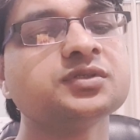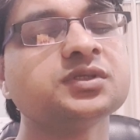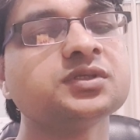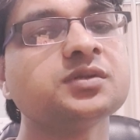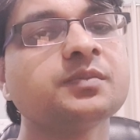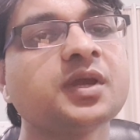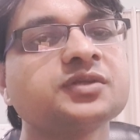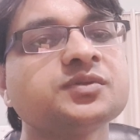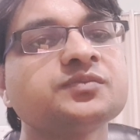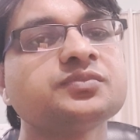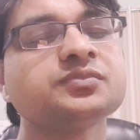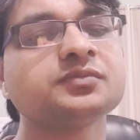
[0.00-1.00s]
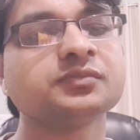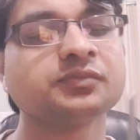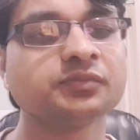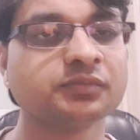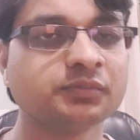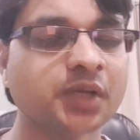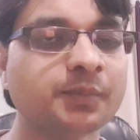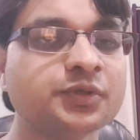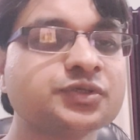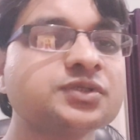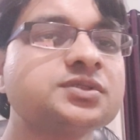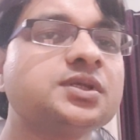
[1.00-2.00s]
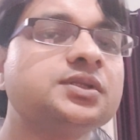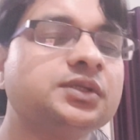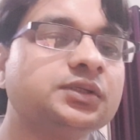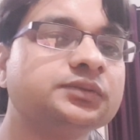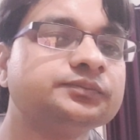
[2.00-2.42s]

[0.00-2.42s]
there is a maximum vibrations are there.